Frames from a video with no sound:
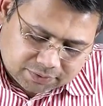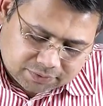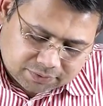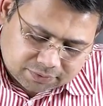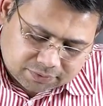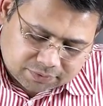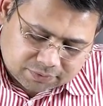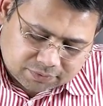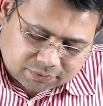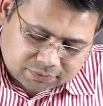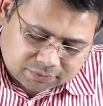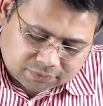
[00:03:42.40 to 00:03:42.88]

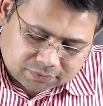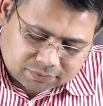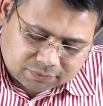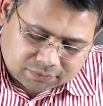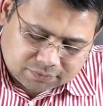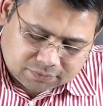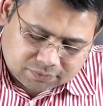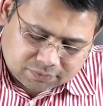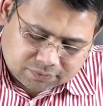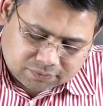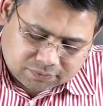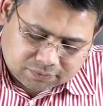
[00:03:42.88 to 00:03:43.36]

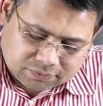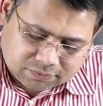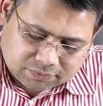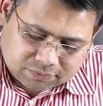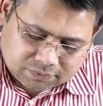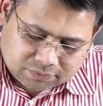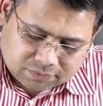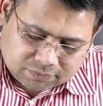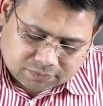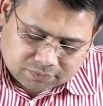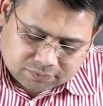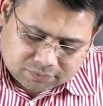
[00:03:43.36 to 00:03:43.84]

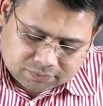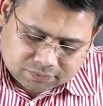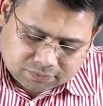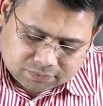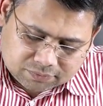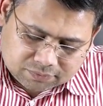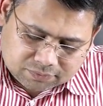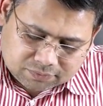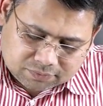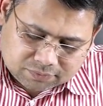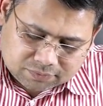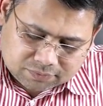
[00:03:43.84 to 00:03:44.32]

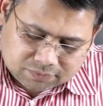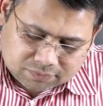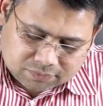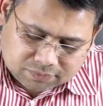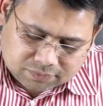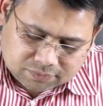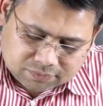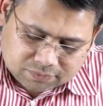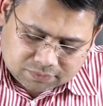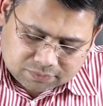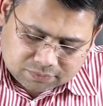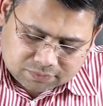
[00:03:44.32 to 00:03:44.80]

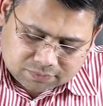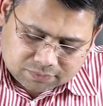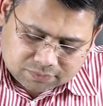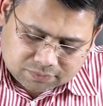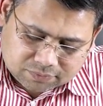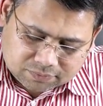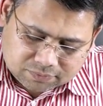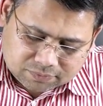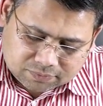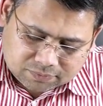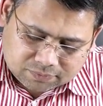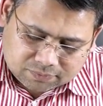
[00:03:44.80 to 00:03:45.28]

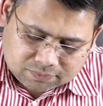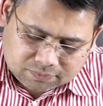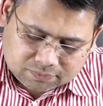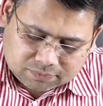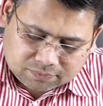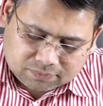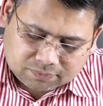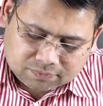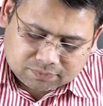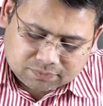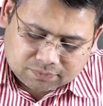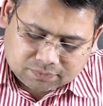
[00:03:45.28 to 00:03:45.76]

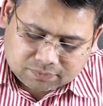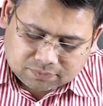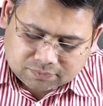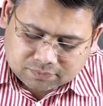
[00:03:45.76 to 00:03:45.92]
(silence)